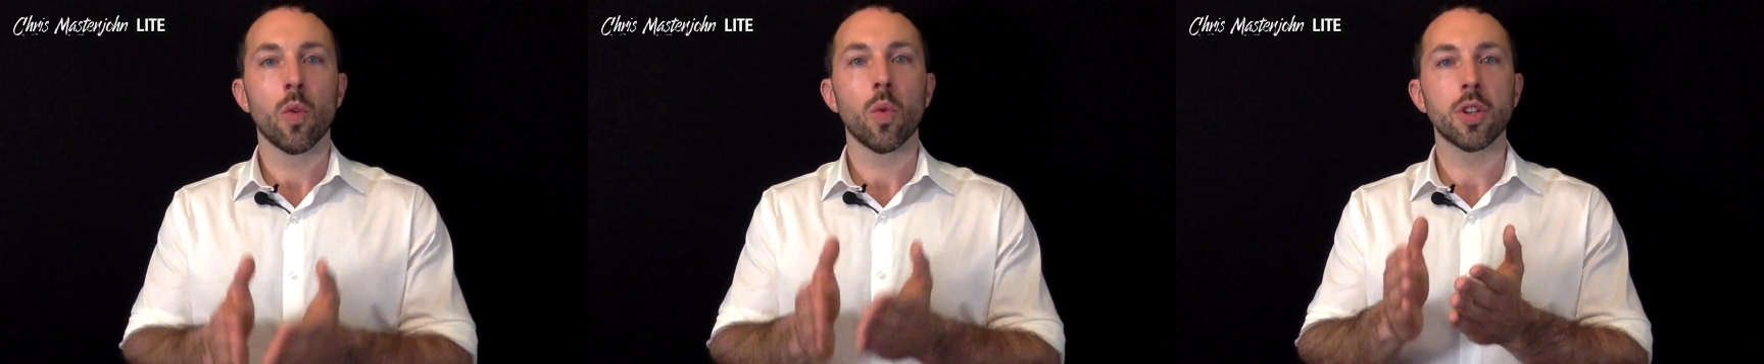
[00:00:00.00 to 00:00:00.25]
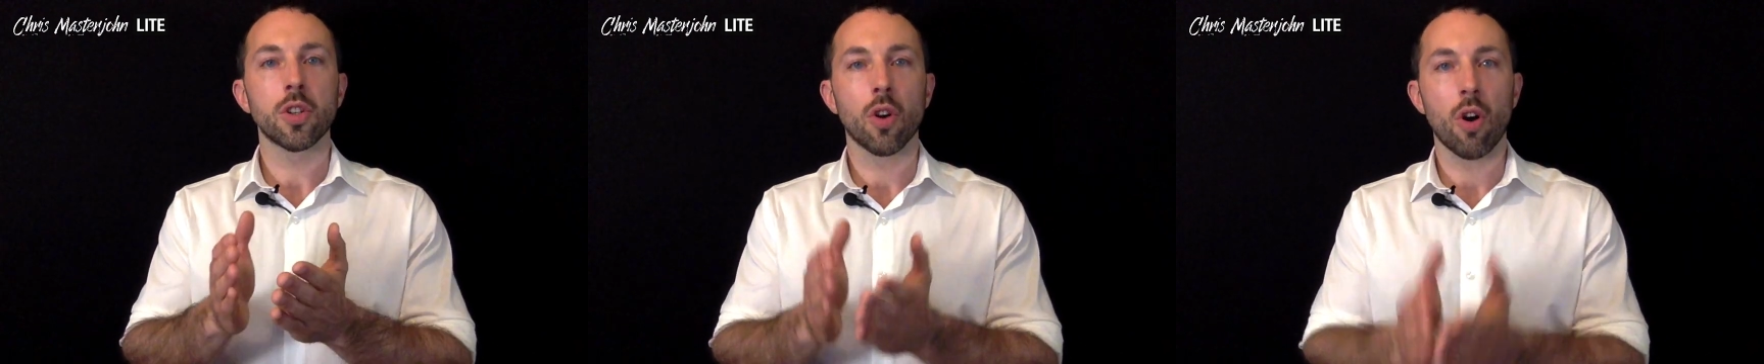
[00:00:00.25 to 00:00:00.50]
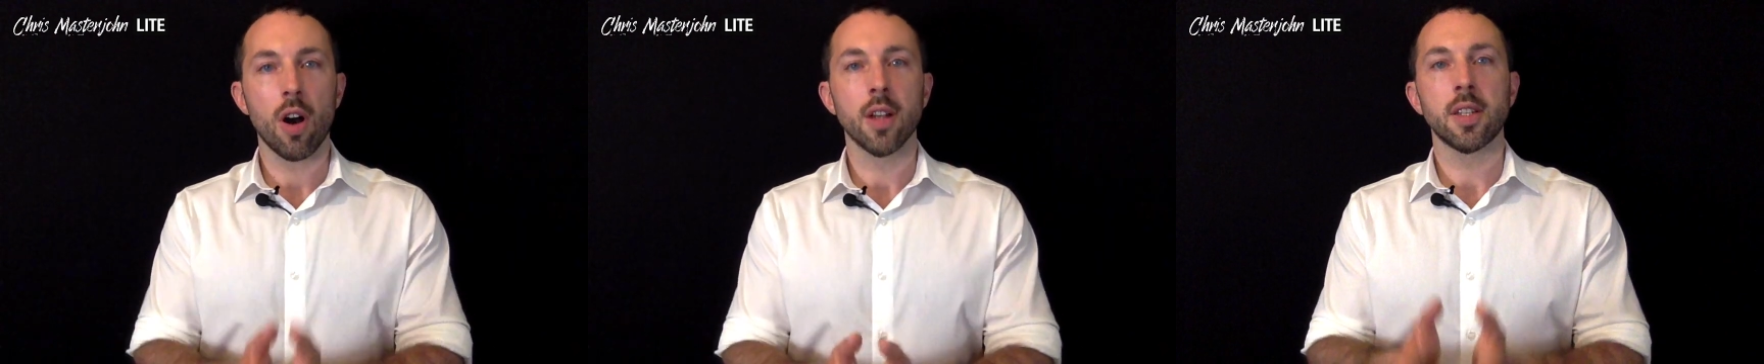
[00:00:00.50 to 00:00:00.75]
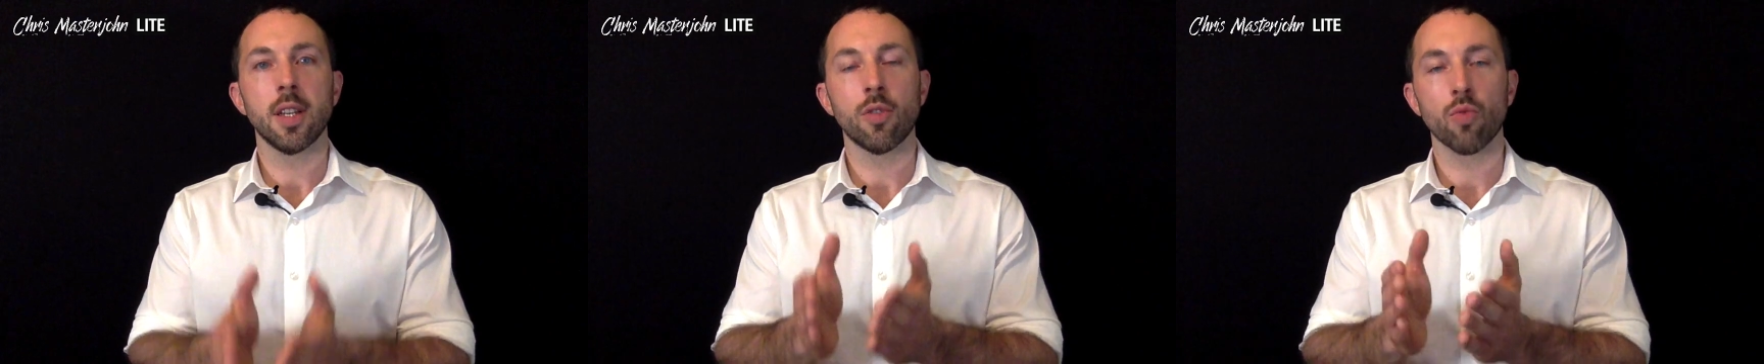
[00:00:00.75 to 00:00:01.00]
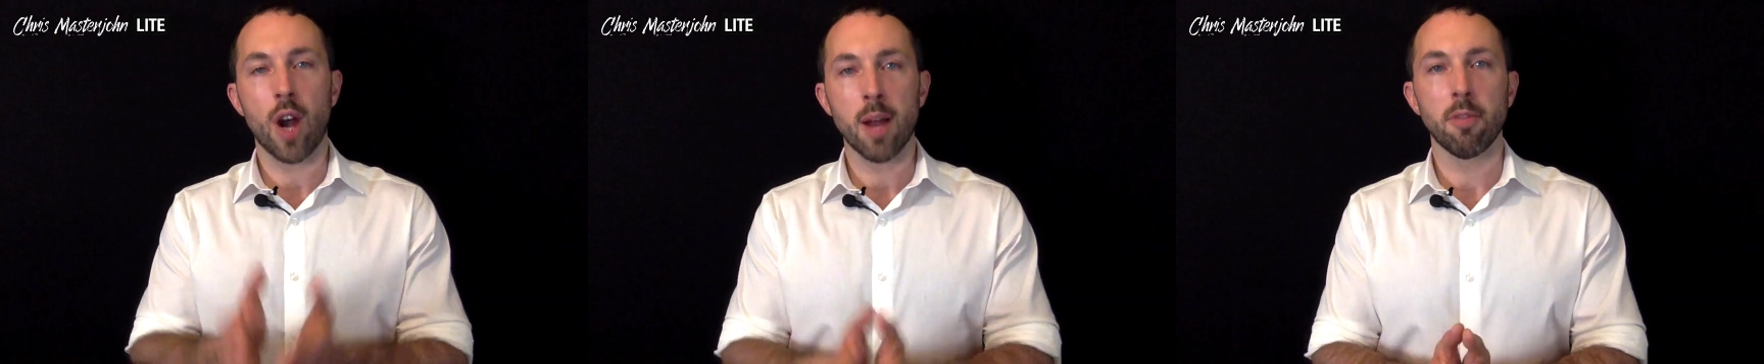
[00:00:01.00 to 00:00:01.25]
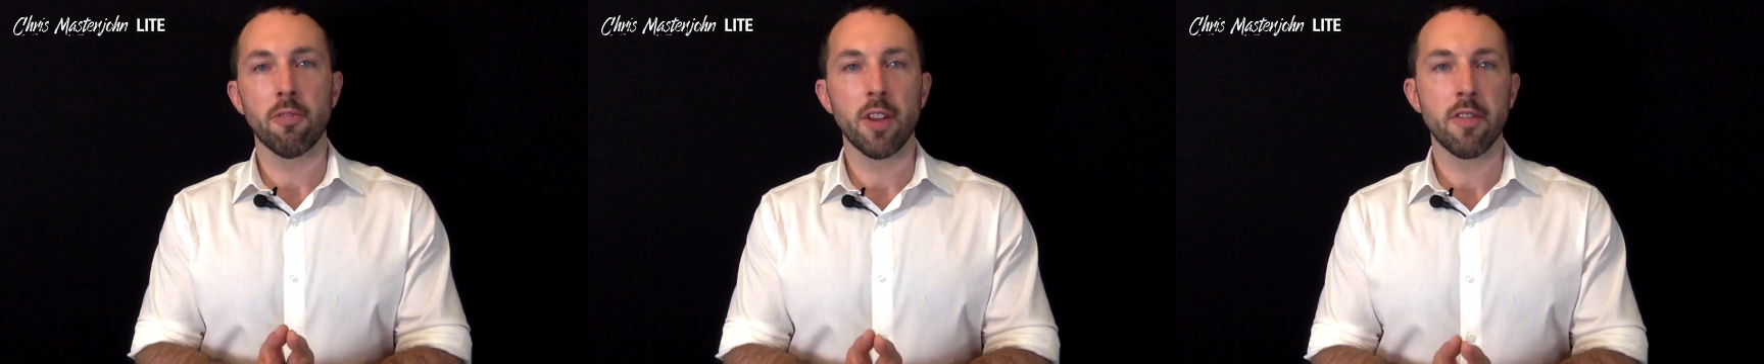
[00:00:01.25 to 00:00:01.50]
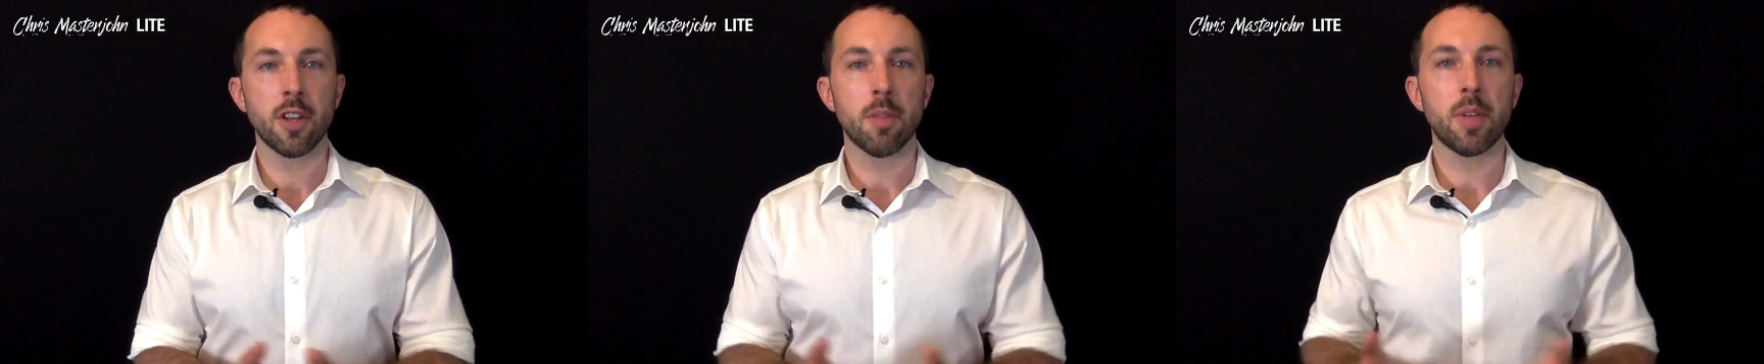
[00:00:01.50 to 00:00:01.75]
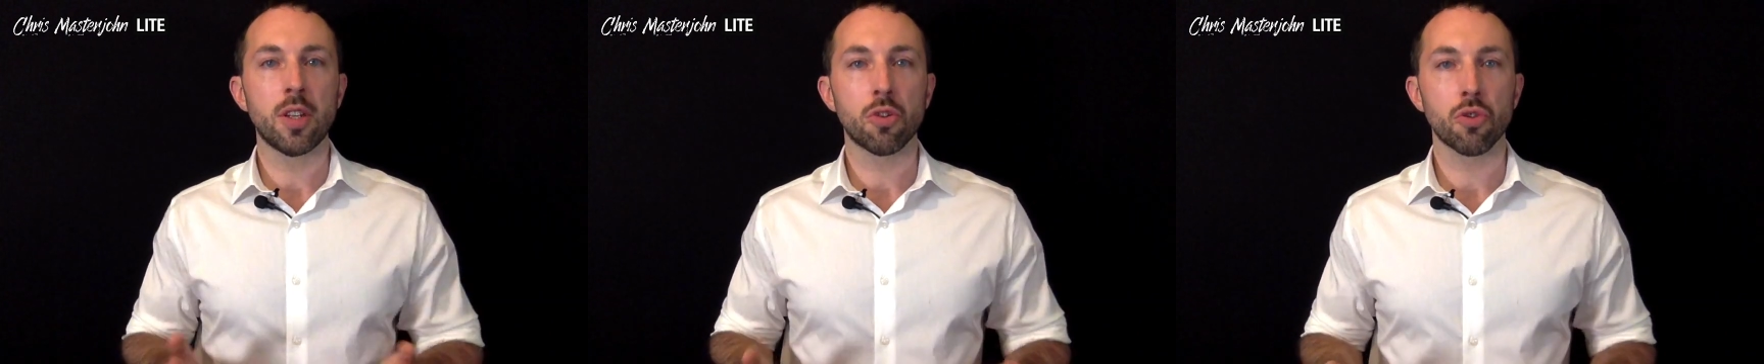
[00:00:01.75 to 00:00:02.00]
was causing riboflavin
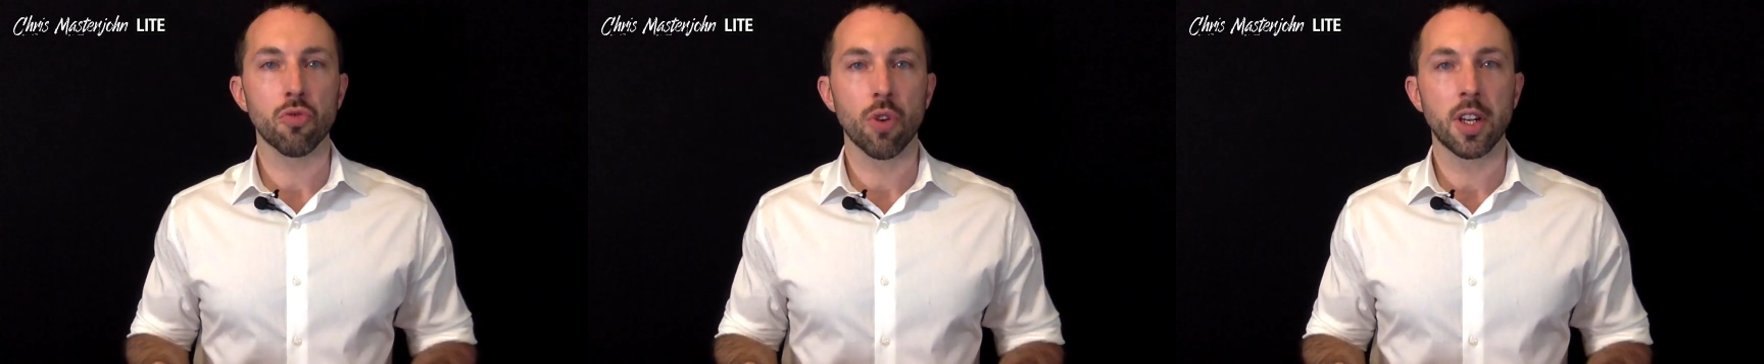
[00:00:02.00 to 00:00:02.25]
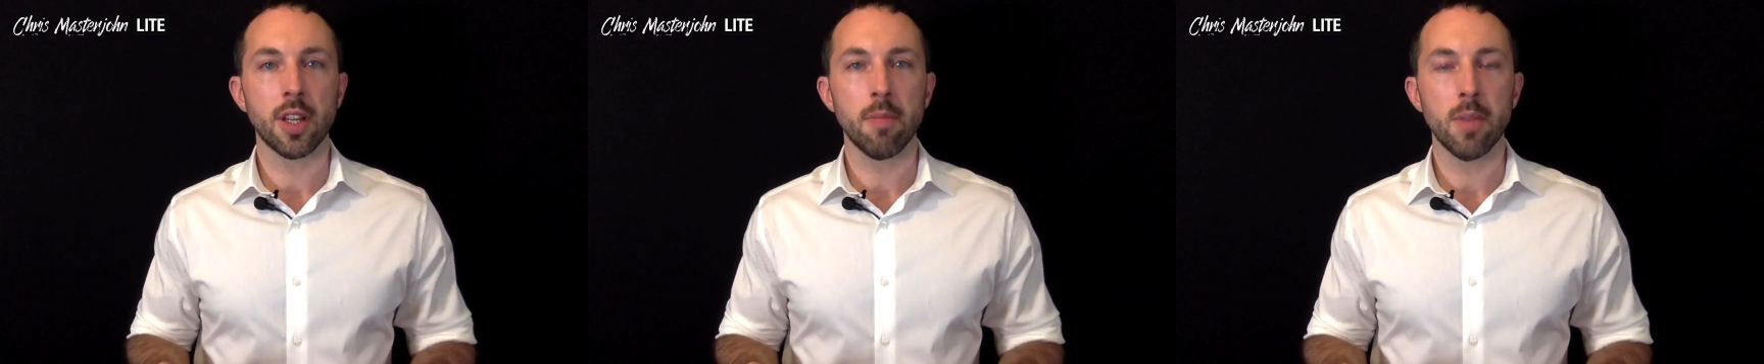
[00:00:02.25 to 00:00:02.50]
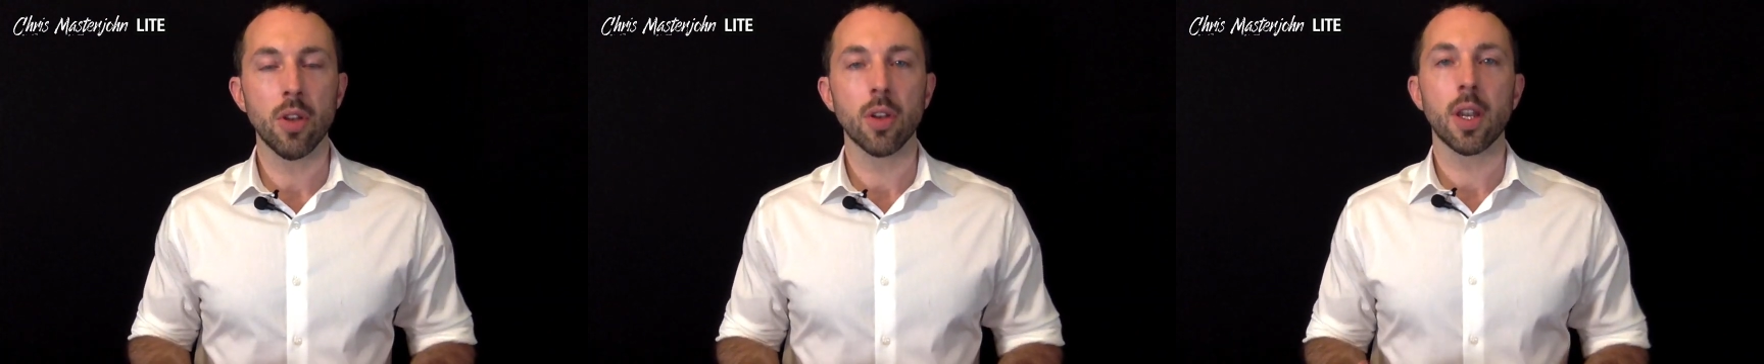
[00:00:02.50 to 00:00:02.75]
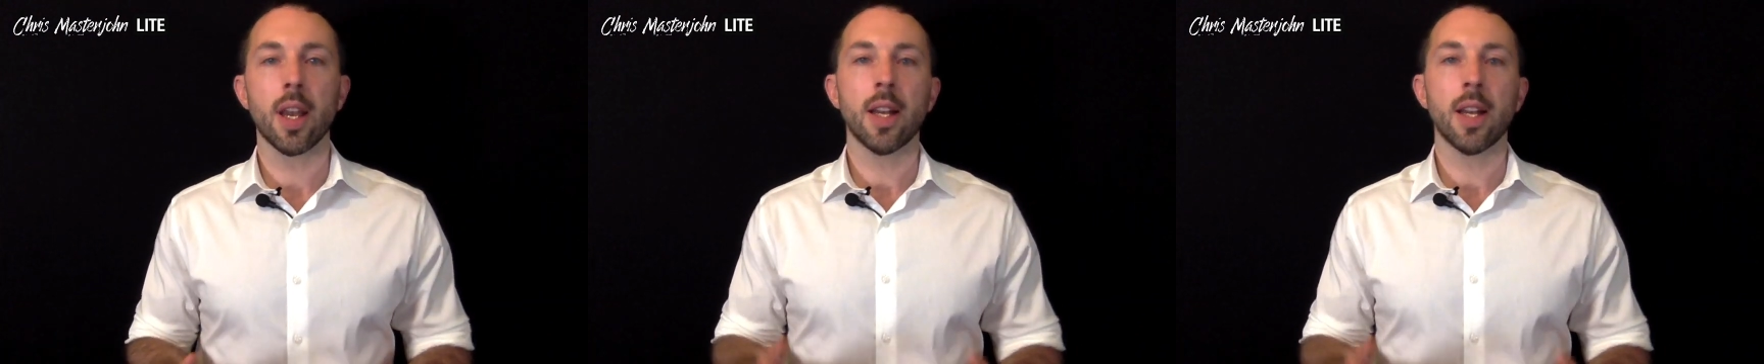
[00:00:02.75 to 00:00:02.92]
to be destroyed in the milk,